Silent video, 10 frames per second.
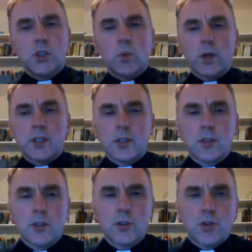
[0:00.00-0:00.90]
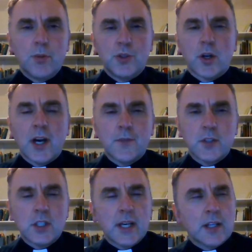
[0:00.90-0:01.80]
So what does Scripture have
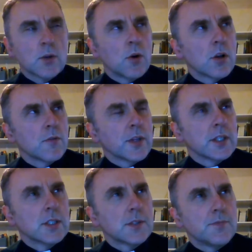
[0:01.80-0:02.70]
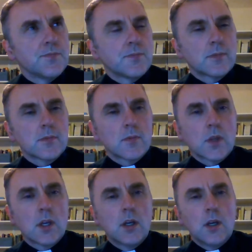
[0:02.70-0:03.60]
to say to all of this?
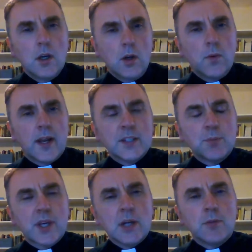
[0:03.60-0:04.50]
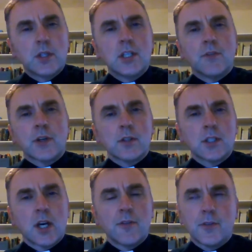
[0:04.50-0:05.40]
Well, let's begin with the difficult
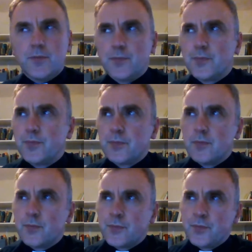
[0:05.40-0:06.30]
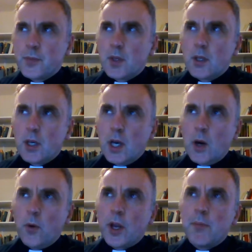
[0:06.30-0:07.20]
stuff.
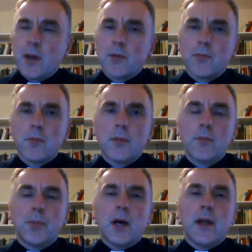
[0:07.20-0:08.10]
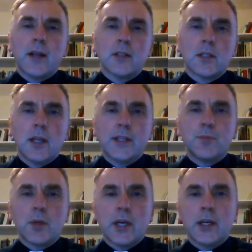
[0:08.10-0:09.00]
And what I mean by that is,
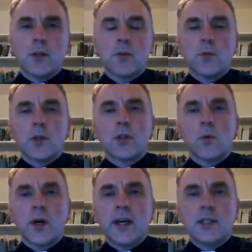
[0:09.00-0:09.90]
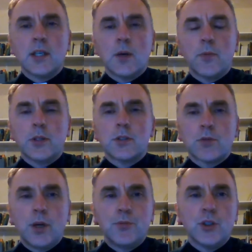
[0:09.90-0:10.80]
let's begin with the ways in which
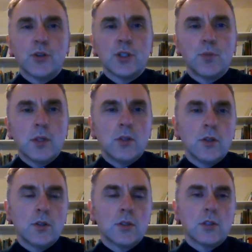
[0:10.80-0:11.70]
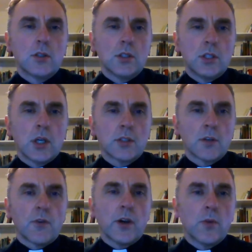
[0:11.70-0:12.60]
Scripture has been used to
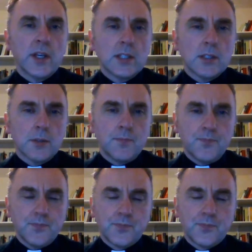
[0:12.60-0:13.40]
justify racism.